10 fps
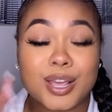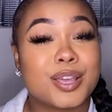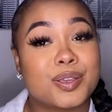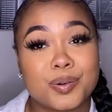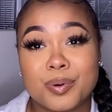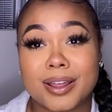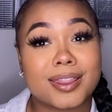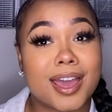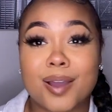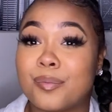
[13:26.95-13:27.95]
You wear
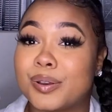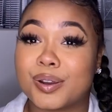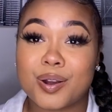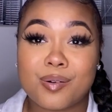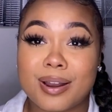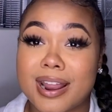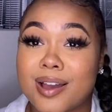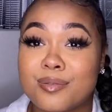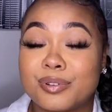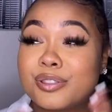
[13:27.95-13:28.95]
that when you're going
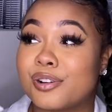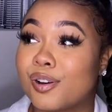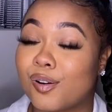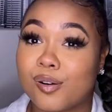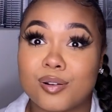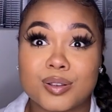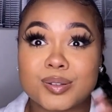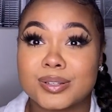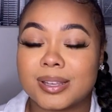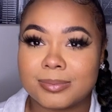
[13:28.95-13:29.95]
out with your girls
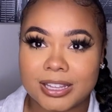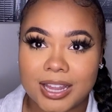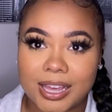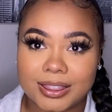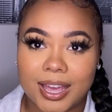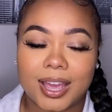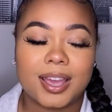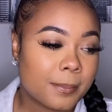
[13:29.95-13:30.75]
or something like that.